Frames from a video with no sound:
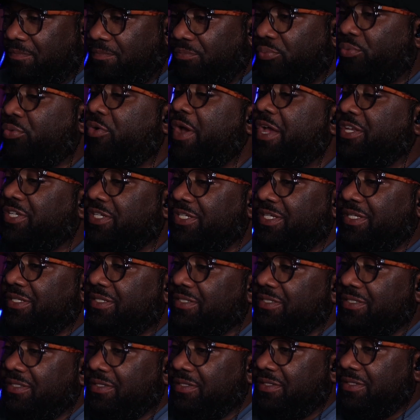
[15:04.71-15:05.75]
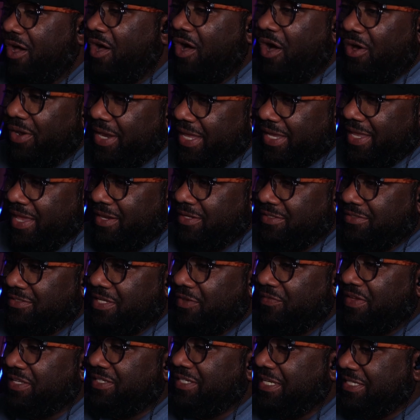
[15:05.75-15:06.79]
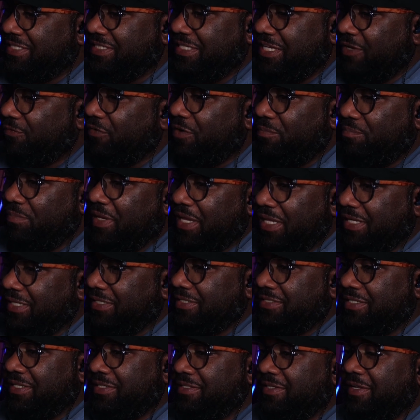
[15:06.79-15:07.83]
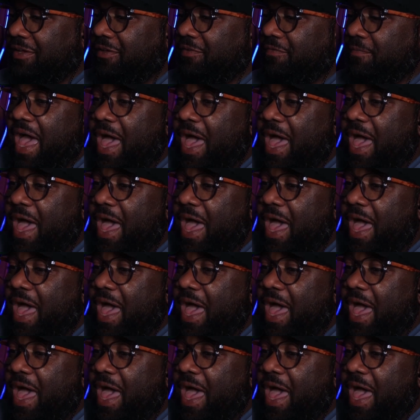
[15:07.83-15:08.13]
prejudice, all that kind of stuff. There's different meanings to stuff.